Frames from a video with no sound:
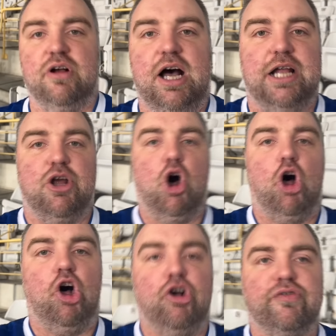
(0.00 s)
I
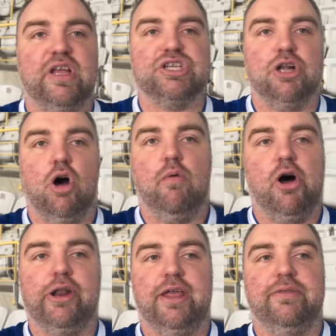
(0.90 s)
know there's no
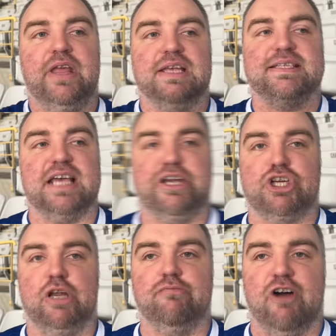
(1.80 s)
one in this
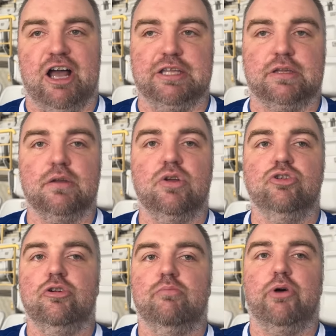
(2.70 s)
section, right?
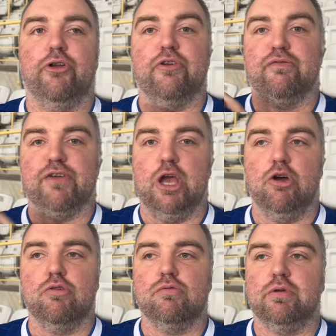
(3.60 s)
But the
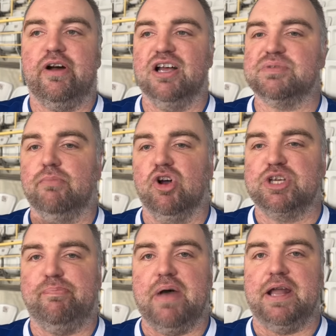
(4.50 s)
view is
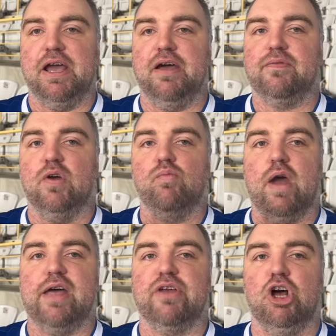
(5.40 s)
much better than
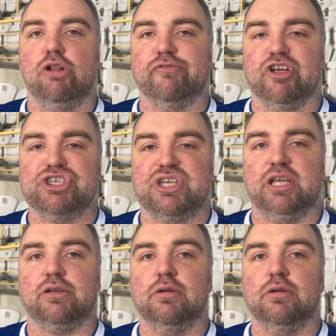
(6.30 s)
where the ultras sit.